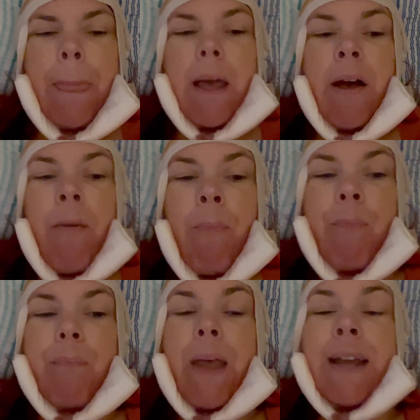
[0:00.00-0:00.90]

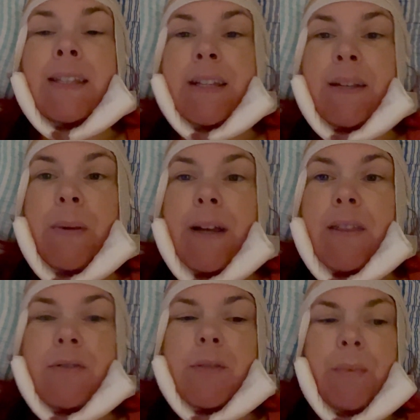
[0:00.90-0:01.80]
Um, I did buy
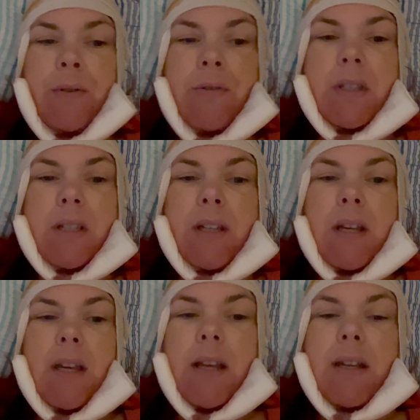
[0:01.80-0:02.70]
those Boost
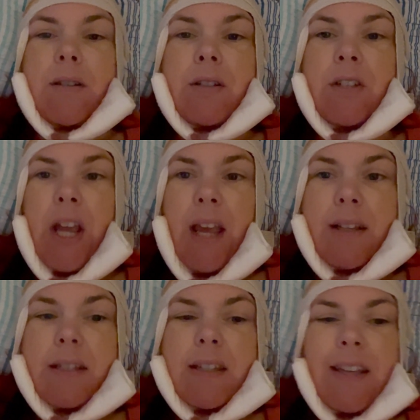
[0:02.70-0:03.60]

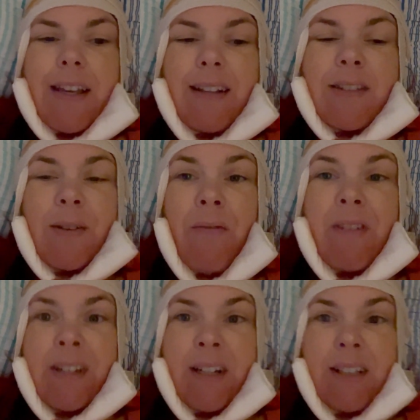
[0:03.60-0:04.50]
shakes, and so
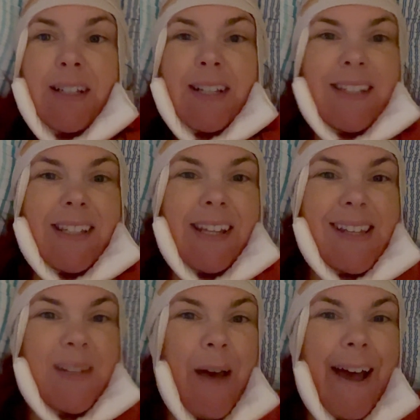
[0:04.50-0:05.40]
vanilla doesn't
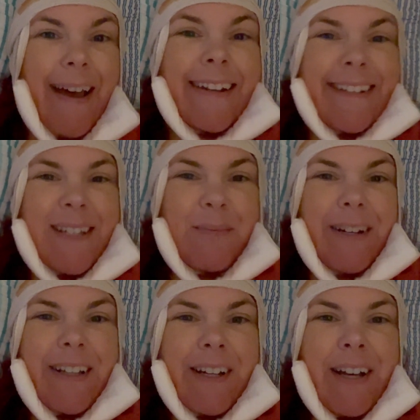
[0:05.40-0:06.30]
taste bad. It tastes
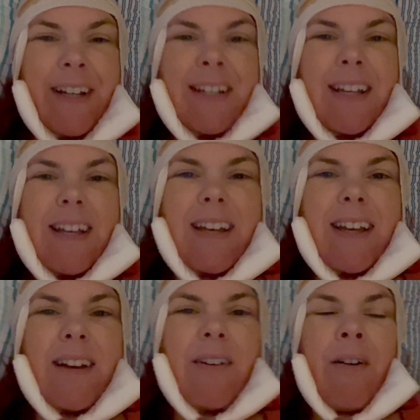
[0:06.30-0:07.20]
pretty good.
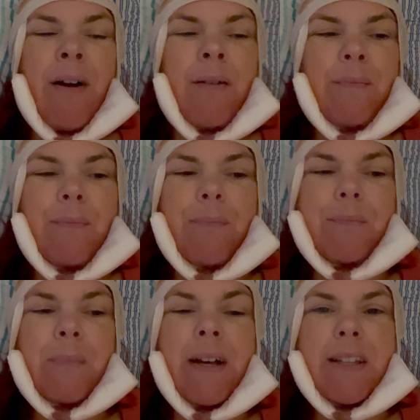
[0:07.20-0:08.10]
Um,
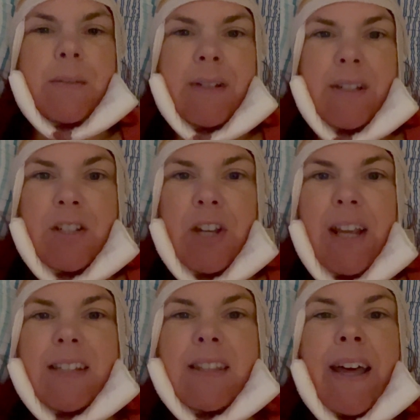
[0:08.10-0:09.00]
my husband
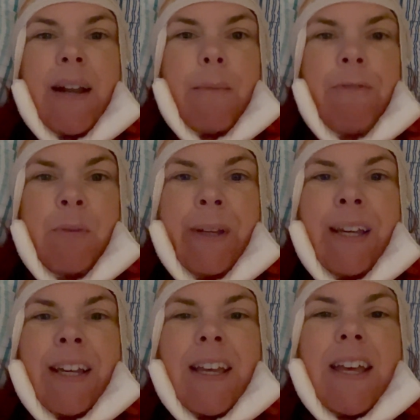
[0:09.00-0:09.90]
shakes that up for
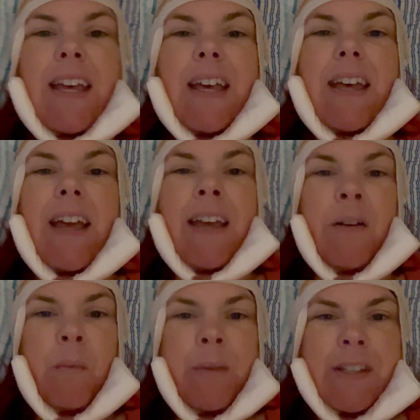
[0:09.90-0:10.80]
me and
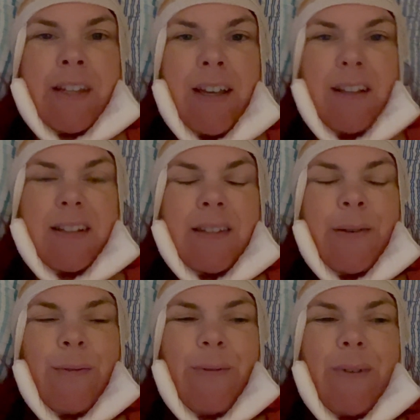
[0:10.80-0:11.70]
opens it,
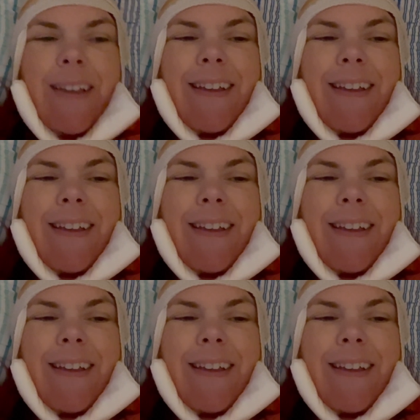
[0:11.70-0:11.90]
so